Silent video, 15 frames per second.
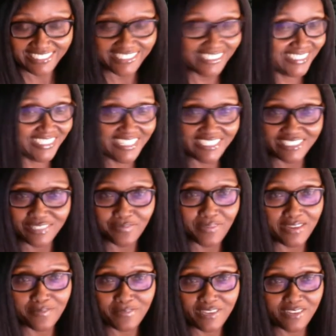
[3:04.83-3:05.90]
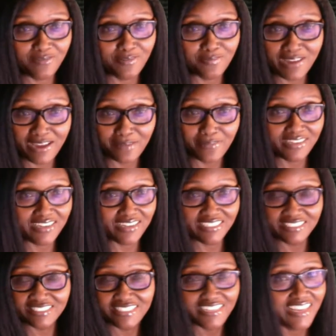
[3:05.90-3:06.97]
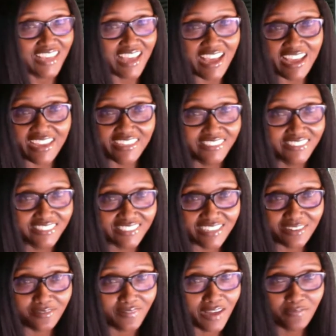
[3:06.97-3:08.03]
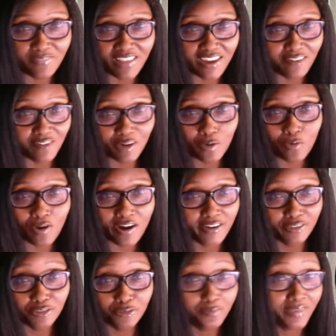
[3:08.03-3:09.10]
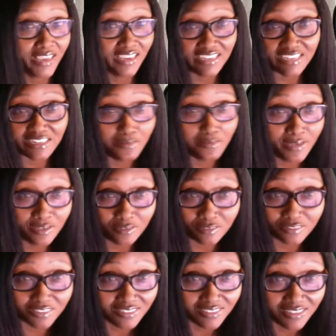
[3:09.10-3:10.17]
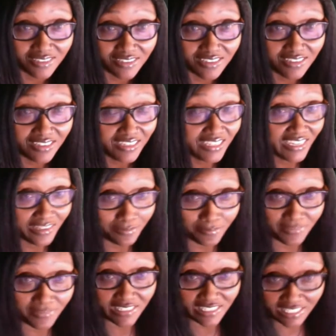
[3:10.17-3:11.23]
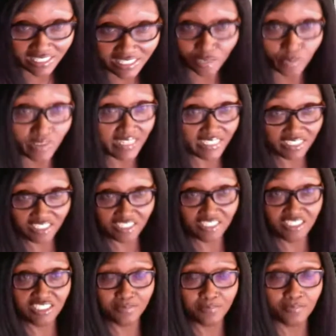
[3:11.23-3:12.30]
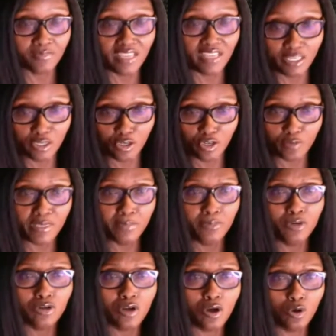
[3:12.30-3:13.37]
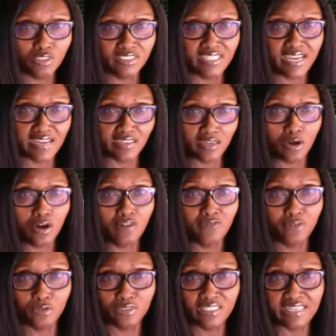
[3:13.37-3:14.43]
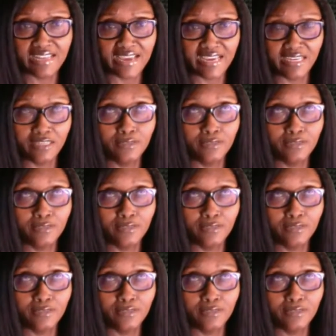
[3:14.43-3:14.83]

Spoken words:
that's a pet peeve of mine because I'm not required to pay any bills in this relationship. And people co-signing off on it like